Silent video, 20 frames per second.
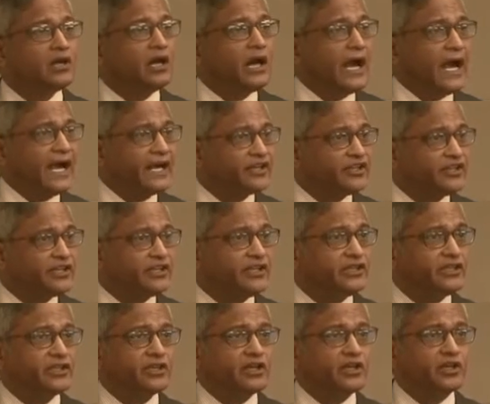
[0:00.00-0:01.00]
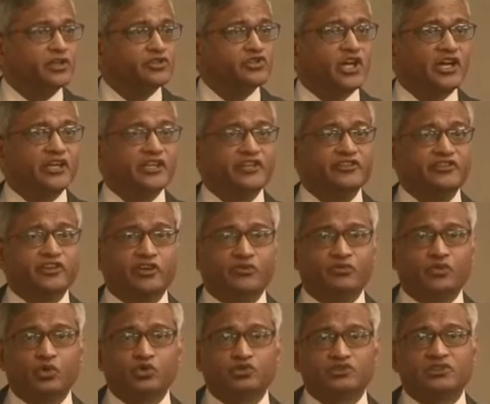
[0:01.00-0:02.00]
and the uh, Chinese Air
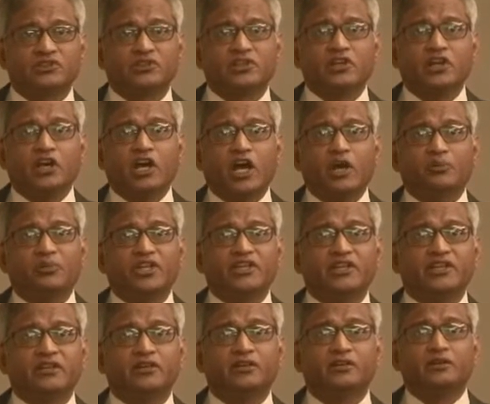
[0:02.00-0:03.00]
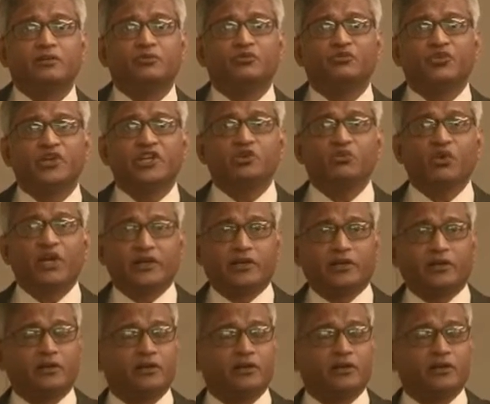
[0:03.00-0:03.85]
Force have been in frequent